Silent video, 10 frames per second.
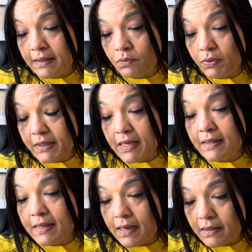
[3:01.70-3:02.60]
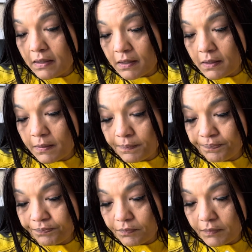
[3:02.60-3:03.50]
within that
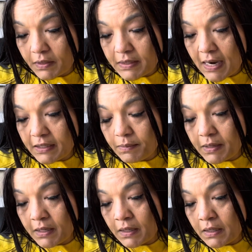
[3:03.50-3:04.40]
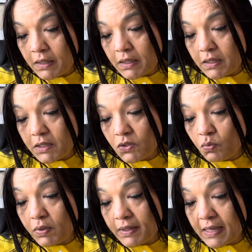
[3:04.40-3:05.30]
document is
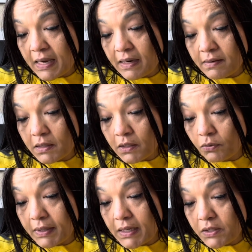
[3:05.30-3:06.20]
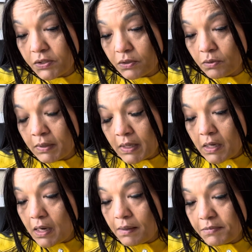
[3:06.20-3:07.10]
what they agreed to.
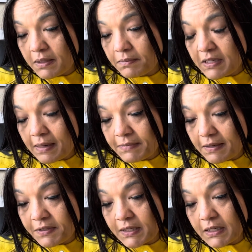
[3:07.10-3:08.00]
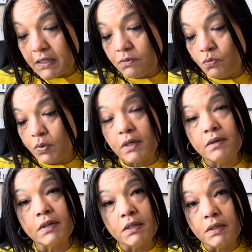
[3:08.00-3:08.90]
Sometimes I've seen where
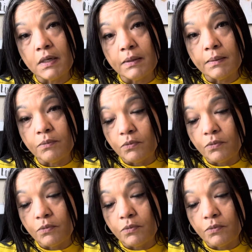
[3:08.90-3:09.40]
the